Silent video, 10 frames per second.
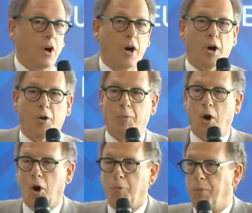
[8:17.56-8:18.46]

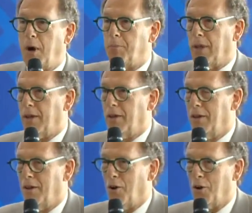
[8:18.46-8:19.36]
our public,
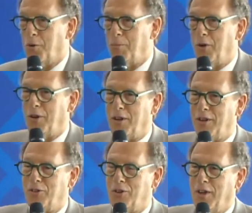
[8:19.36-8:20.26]
our
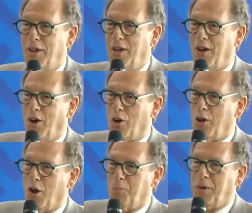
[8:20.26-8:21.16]
communities, our young